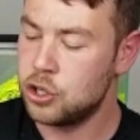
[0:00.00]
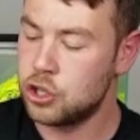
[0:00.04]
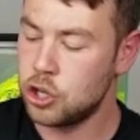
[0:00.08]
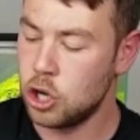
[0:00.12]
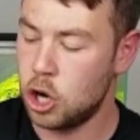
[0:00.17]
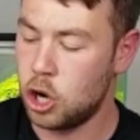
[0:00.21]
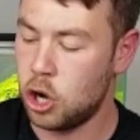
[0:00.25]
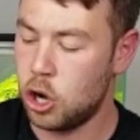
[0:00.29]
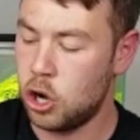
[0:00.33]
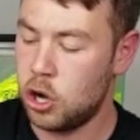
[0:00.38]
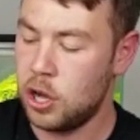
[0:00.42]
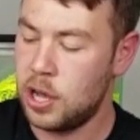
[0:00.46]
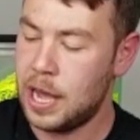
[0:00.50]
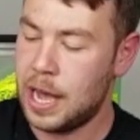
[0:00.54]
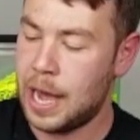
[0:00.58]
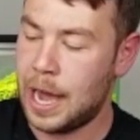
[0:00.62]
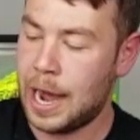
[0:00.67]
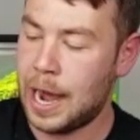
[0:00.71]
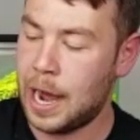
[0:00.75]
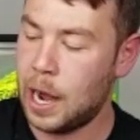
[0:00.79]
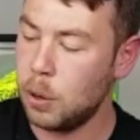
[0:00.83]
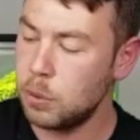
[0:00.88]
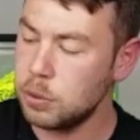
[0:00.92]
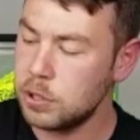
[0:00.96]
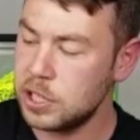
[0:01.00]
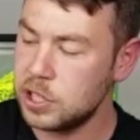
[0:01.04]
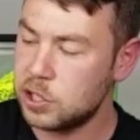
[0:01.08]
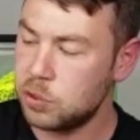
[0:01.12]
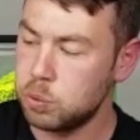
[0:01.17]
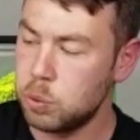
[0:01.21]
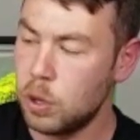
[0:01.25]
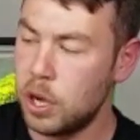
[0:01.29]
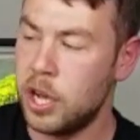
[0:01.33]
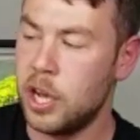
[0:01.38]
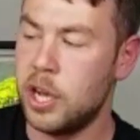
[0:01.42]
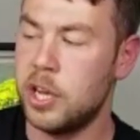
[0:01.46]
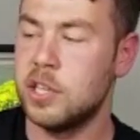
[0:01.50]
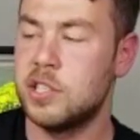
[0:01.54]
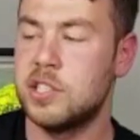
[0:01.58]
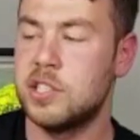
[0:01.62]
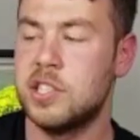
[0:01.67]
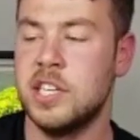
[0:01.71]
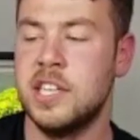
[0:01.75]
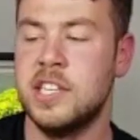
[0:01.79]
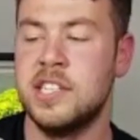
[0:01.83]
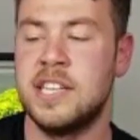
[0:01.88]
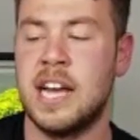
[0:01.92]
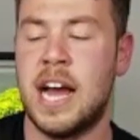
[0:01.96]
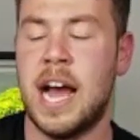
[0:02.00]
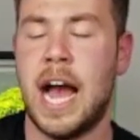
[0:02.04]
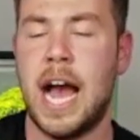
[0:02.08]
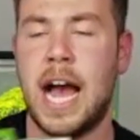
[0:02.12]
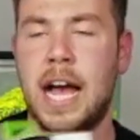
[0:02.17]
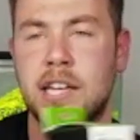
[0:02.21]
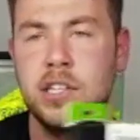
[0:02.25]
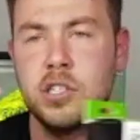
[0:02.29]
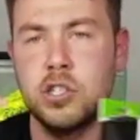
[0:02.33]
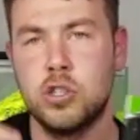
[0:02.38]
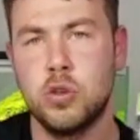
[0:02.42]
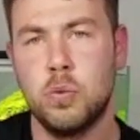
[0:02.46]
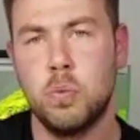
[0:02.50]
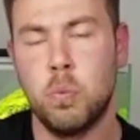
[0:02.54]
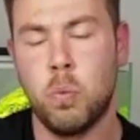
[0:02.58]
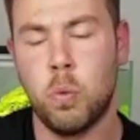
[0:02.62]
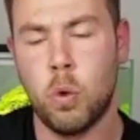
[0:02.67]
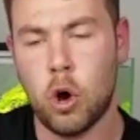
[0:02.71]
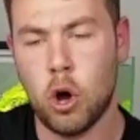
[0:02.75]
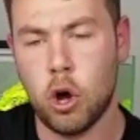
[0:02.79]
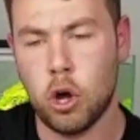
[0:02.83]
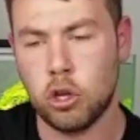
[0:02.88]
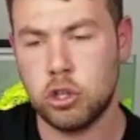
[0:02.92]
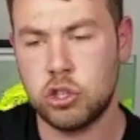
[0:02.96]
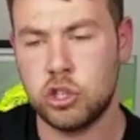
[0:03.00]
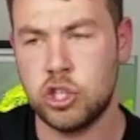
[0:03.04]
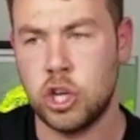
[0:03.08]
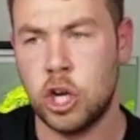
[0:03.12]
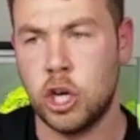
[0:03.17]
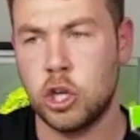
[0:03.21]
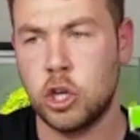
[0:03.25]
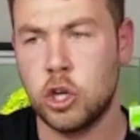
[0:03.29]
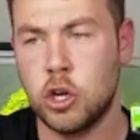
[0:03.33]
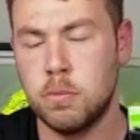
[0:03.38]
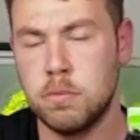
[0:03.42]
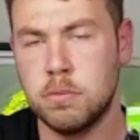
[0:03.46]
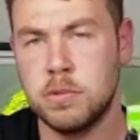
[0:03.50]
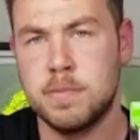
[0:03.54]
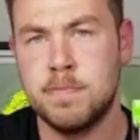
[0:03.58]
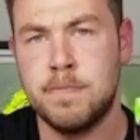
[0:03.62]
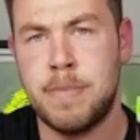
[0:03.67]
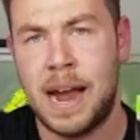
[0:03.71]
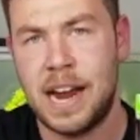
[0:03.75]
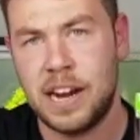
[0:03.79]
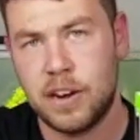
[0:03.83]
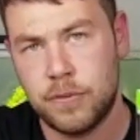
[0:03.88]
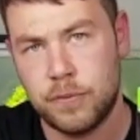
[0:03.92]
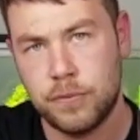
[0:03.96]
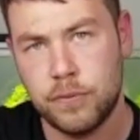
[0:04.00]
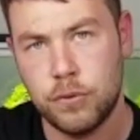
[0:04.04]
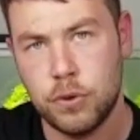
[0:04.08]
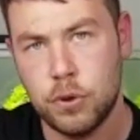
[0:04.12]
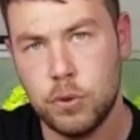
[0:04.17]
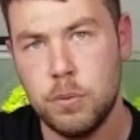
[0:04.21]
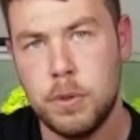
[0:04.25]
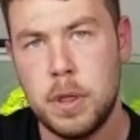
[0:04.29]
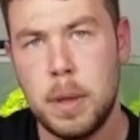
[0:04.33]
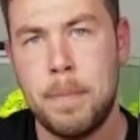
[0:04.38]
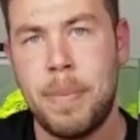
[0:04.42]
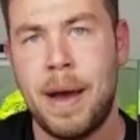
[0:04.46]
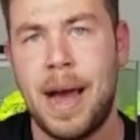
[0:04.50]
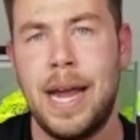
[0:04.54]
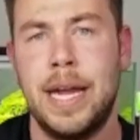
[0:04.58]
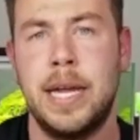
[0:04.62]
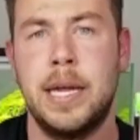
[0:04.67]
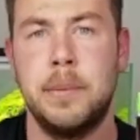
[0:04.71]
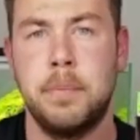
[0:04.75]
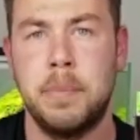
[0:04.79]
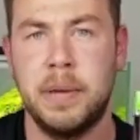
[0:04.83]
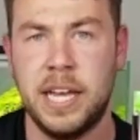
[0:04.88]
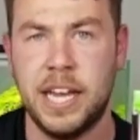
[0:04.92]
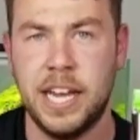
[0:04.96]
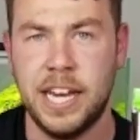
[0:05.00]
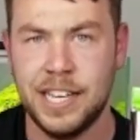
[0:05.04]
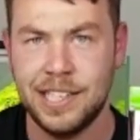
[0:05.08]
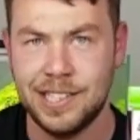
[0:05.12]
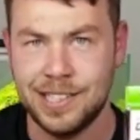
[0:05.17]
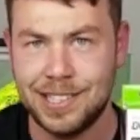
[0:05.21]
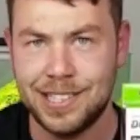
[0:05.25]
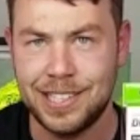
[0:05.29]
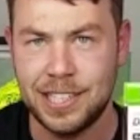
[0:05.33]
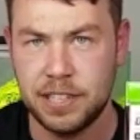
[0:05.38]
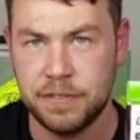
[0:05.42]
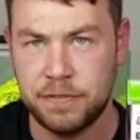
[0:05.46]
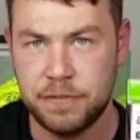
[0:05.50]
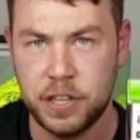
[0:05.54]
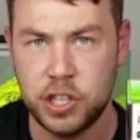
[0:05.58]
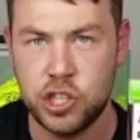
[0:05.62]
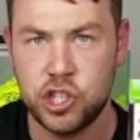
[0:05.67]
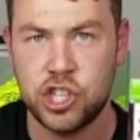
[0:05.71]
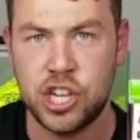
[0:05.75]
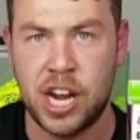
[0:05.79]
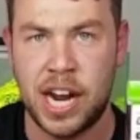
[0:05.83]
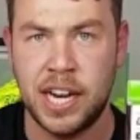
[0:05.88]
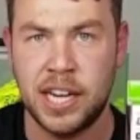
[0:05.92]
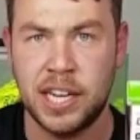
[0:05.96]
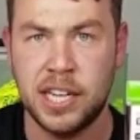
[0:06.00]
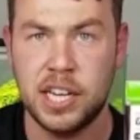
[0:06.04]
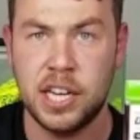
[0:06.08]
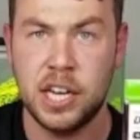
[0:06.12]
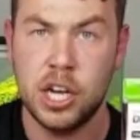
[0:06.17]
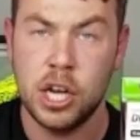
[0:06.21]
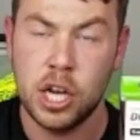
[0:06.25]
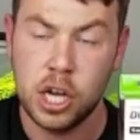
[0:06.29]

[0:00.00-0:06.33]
So how this works is that as the water comes back through the pipe into your fish tank,